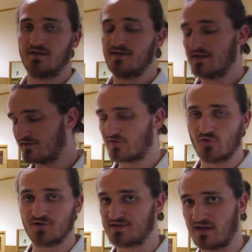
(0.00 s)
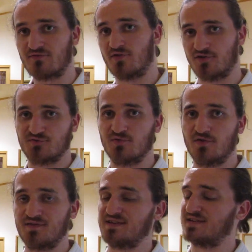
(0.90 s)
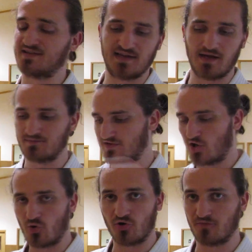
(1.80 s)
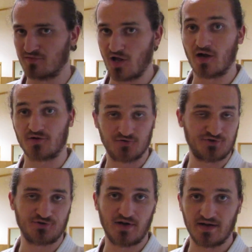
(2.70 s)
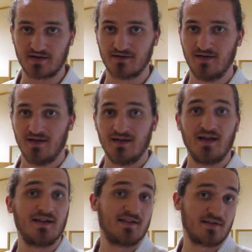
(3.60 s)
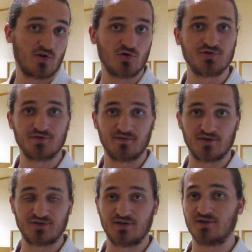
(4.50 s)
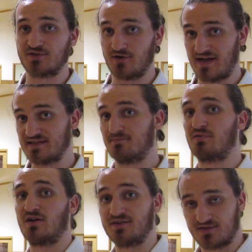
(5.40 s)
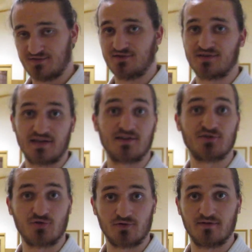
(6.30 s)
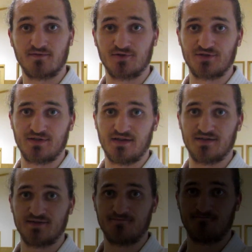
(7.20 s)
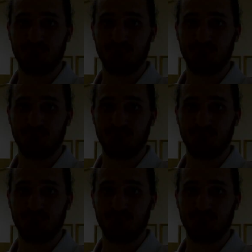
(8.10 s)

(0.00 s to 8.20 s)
And then of course after those moves is the same lower block or strike, and then the Goju version also adds a punch just like the shortened version does.